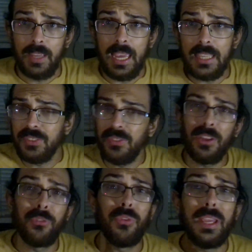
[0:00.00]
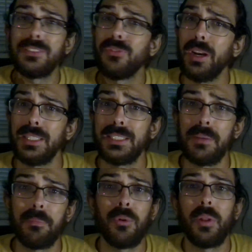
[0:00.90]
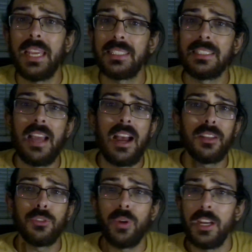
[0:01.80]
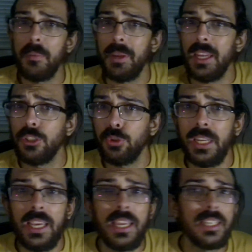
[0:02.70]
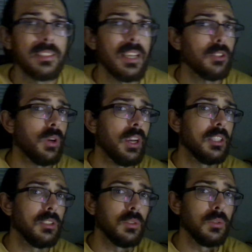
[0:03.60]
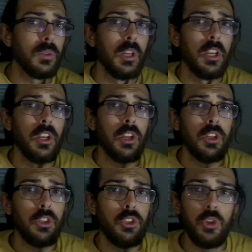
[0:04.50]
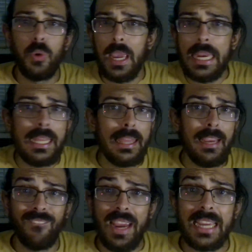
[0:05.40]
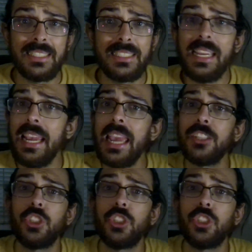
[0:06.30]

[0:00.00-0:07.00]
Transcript: It's there. It's very simple. It's not trying to be intricate. It's not trying to do anything fancy. It